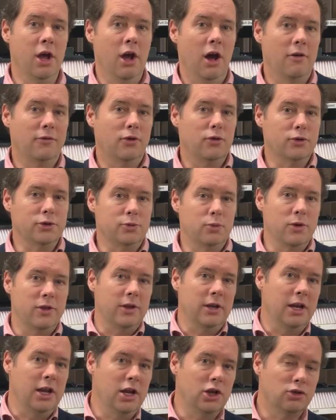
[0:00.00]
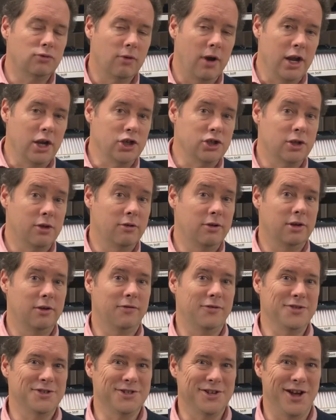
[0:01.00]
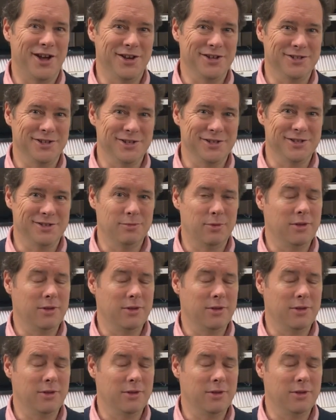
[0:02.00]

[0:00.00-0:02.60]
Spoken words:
Of course, within each range there are different sizes.